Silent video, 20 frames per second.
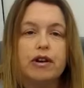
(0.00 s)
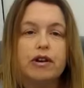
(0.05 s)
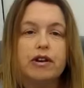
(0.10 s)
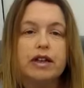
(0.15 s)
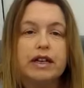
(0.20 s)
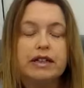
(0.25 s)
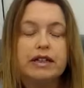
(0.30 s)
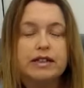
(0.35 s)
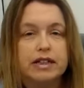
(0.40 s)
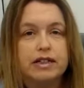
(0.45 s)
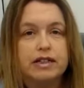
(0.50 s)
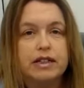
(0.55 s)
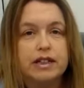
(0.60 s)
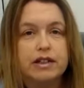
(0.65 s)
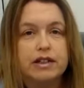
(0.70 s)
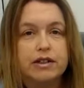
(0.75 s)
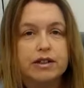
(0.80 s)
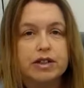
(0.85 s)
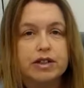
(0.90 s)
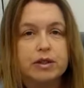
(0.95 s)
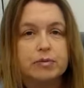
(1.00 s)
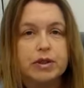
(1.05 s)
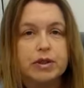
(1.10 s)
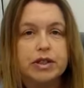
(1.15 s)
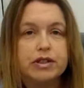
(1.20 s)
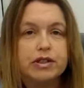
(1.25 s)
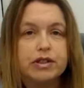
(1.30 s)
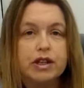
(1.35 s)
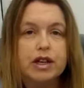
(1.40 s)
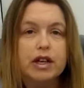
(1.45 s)
existing
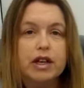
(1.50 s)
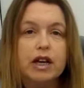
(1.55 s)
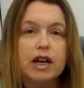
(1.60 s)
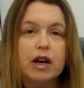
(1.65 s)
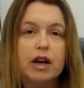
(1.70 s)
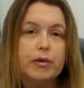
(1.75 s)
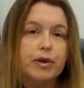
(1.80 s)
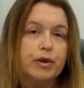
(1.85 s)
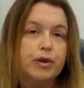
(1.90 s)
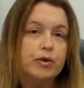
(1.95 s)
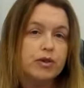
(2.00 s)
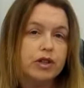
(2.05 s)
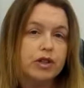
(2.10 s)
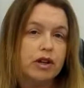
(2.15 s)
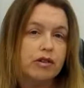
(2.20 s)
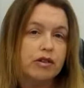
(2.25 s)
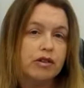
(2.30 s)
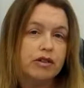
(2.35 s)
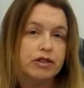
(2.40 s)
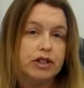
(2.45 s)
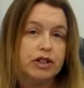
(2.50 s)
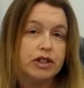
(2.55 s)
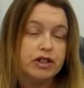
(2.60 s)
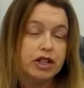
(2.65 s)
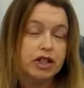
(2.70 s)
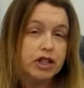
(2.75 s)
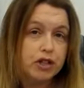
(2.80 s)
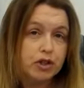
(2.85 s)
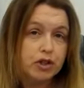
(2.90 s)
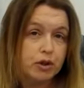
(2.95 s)
customers. We also looked at
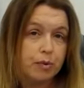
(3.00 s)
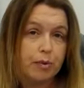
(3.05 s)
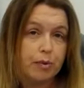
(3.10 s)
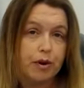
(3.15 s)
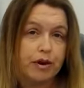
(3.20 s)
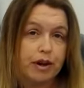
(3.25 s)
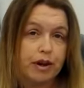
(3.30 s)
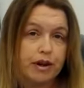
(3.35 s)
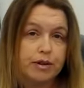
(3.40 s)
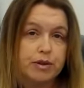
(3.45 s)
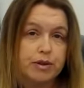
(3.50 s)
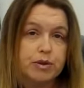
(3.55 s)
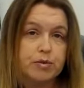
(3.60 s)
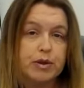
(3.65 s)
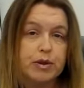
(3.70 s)
digital products,